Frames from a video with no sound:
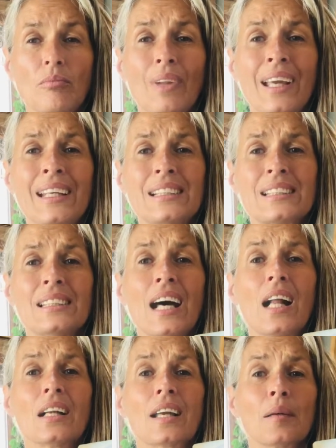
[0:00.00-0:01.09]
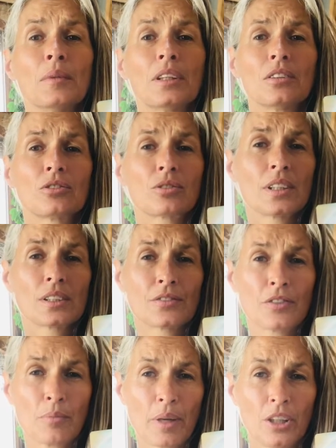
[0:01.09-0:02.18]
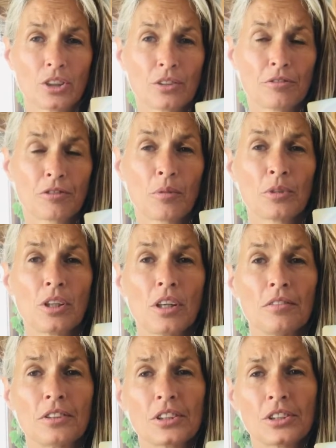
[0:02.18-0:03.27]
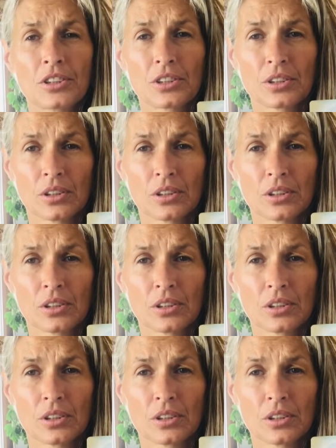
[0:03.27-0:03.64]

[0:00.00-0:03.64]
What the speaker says: and it's an alchemical transformation from the Lovers.